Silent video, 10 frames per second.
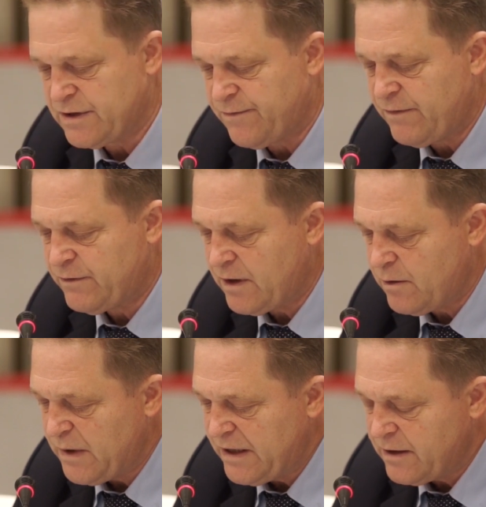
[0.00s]
it's the
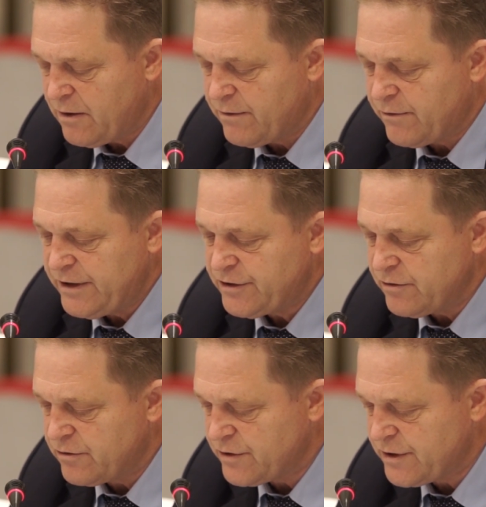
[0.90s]
15th meeting of the
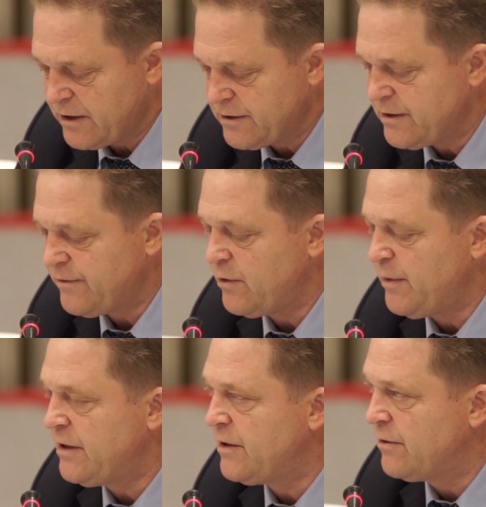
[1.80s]
Regional Consultative
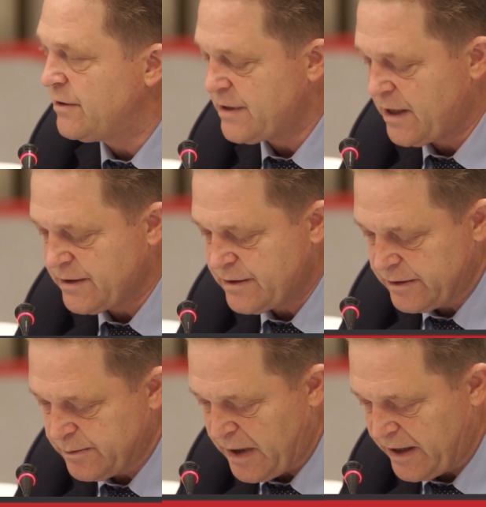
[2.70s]
Committee on
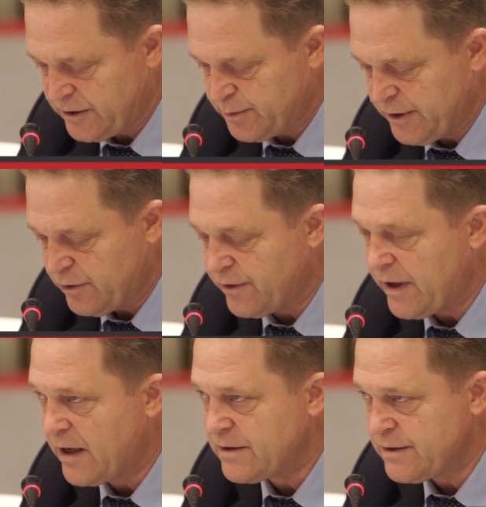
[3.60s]
Disaster Management, or the
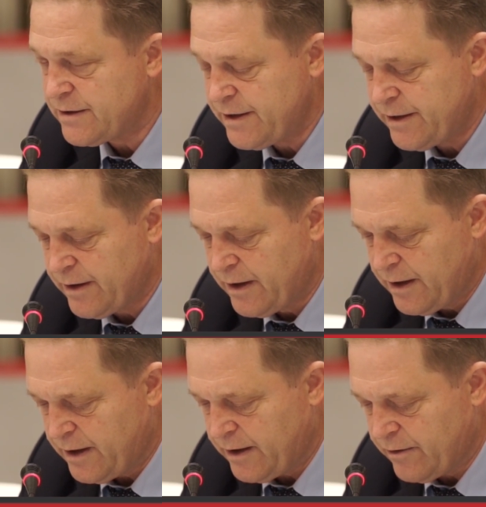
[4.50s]
RCC,
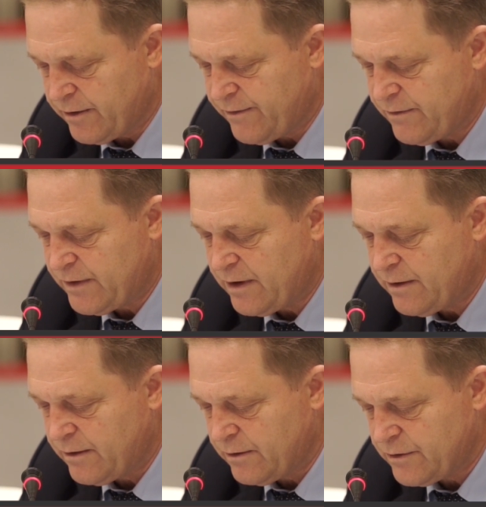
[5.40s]
here on the
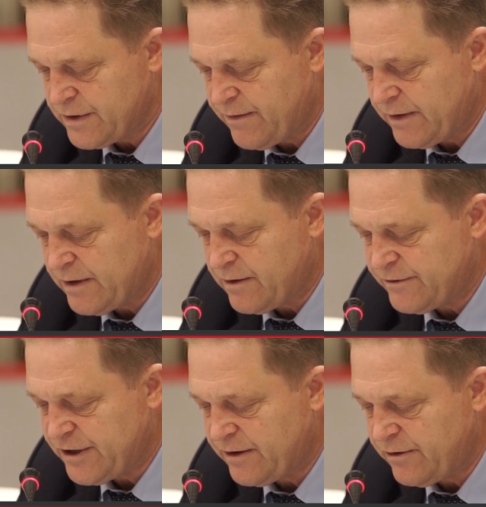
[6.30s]
15th to 17th
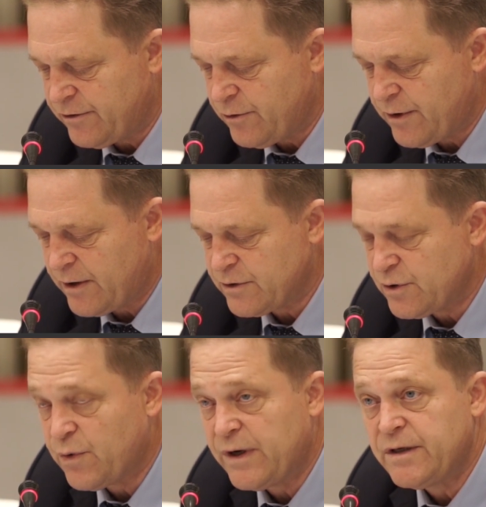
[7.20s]
of January
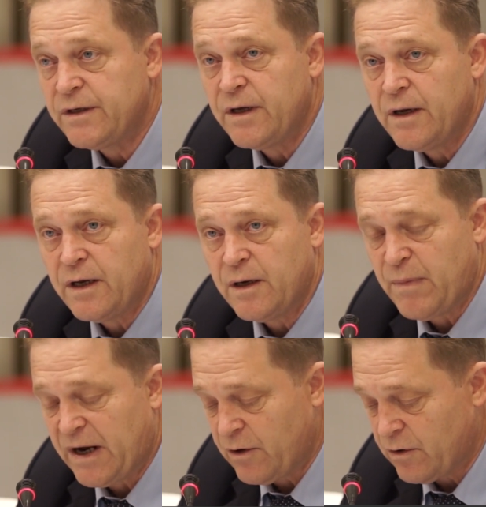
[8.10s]
2020 in
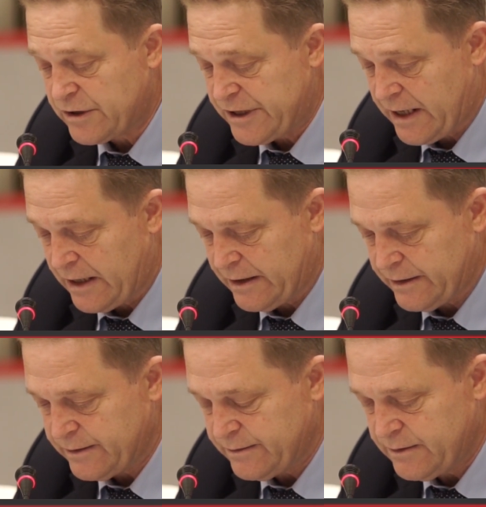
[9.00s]
Bangkok, Thailand.